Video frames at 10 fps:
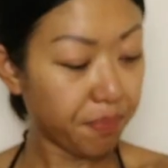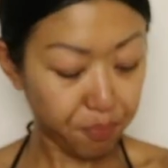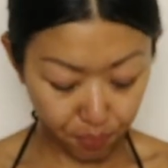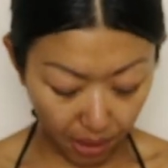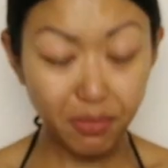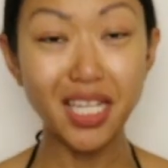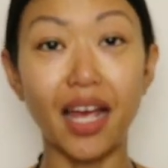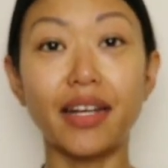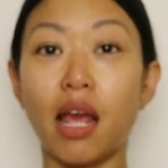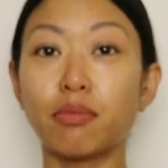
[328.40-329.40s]
I'm
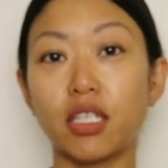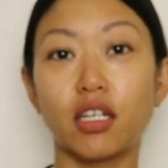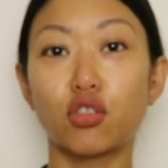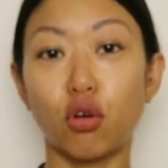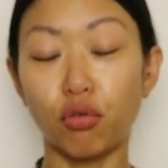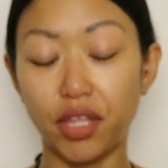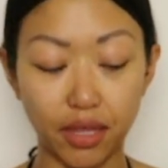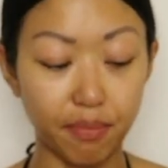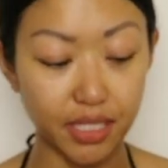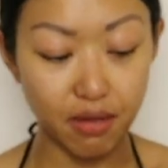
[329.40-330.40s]
done. Now I'm just gonna do all the
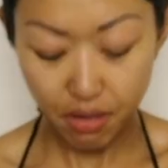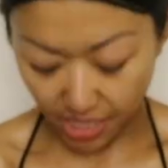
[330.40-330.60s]
other bits and